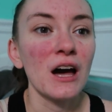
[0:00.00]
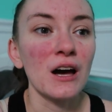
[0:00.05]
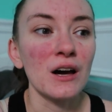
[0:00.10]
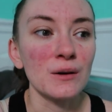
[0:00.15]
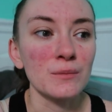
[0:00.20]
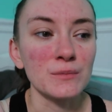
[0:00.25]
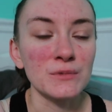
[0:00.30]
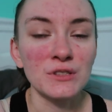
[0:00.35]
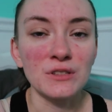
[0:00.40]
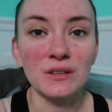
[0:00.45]

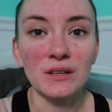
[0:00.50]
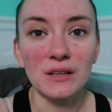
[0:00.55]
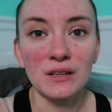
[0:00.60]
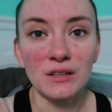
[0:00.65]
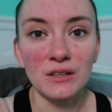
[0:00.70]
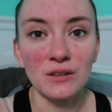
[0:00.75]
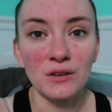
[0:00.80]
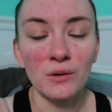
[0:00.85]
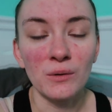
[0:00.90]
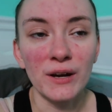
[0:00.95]
Um, so
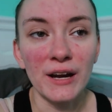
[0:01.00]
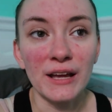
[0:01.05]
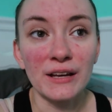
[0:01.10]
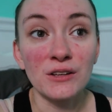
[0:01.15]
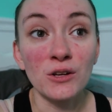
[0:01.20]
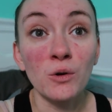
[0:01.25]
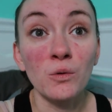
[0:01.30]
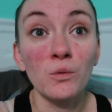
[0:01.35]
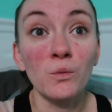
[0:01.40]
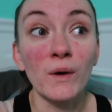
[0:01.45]
like, you know, and
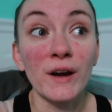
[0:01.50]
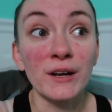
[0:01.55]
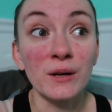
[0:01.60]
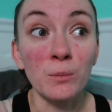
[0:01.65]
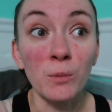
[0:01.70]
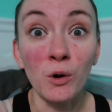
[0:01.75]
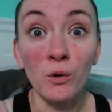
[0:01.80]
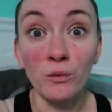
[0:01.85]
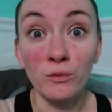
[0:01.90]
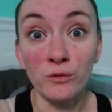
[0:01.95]
I don't
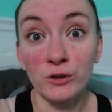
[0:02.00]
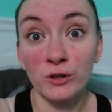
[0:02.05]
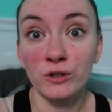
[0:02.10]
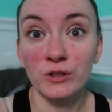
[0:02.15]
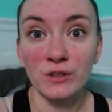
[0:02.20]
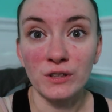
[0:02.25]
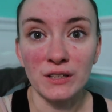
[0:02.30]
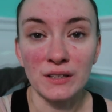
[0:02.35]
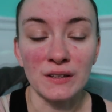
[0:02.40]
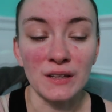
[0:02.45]
wind up
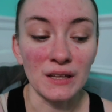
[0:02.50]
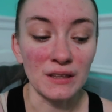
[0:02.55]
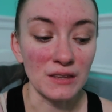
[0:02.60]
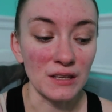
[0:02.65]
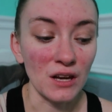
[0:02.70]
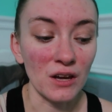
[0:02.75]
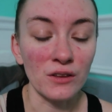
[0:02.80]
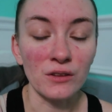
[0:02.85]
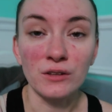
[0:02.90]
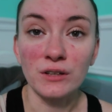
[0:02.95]
overcooking like
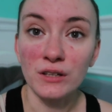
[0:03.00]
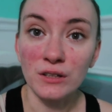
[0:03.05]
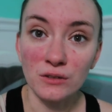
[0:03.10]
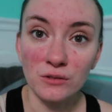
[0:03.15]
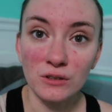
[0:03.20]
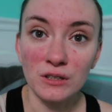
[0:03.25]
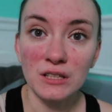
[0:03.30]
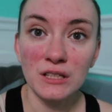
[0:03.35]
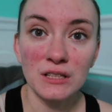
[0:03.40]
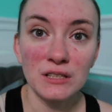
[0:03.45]
the other
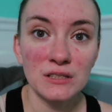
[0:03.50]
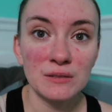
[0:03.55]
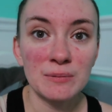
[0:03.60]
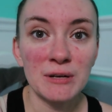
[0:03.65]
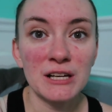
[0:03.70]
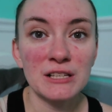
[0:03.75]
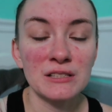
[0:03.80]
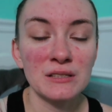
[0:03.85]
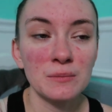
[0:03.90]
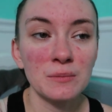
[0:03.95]
ingredients
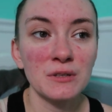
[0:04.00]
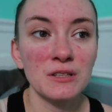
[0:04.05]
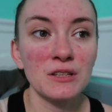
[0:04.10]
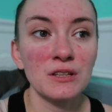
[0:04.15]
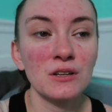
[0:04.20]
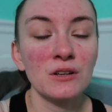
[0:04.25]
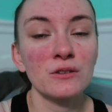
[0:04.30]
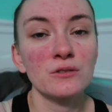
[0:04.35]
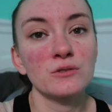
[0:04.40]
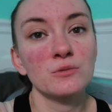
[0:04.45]
possibly
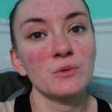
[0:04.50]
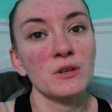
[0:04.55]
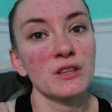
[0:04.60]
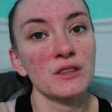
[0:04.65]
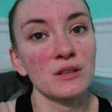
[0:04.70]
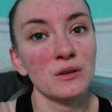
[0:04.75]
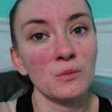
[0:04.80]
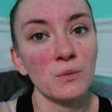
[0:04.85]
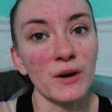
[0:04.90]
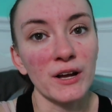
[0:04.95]
that goes
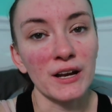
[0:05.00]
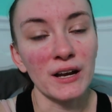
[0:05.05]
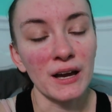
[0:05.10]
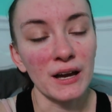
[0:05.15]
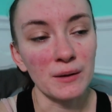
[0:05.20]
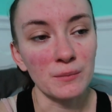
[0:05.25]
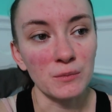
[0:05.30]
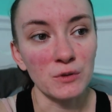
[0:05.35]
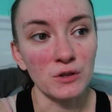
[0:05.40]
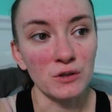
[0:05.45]
with it when
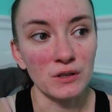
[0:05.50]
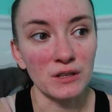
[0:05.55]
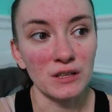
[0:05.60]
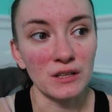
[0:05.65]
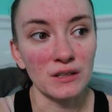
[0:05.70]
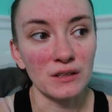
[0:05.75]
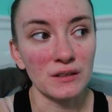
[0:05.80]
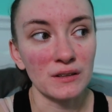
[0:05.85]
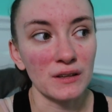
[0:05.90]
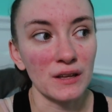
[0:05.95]
I'm
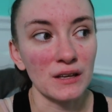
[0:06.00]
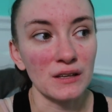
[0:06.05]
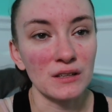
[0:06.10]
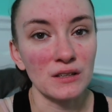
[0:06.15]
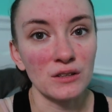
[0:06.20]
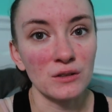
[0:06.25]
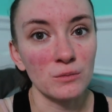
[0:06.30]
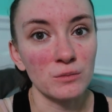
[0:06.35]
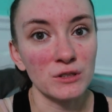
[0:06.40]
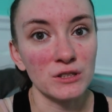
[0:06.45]
cooking
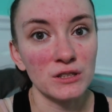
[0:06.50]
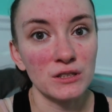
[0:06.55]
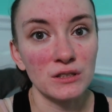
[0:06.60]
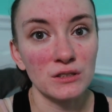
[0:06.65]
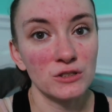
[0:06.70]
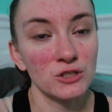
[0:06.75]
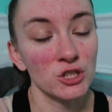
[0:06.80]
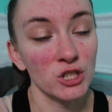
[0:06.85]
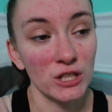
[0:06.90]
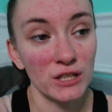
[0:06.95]
like, you know, with
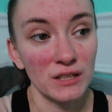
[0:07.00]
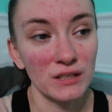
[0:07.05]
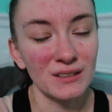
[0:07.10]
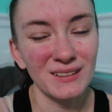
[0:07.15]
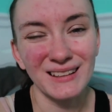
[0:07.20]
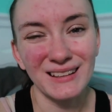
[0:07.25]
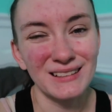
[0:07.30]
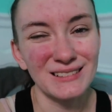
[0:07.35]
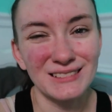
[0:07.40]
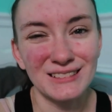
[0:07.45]
the
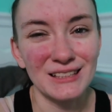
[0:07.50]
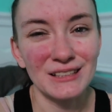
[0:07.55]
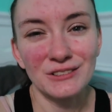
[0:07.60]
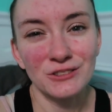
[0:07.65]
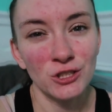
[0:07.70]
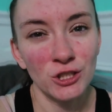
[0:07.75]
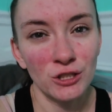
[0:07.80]
chicken, like say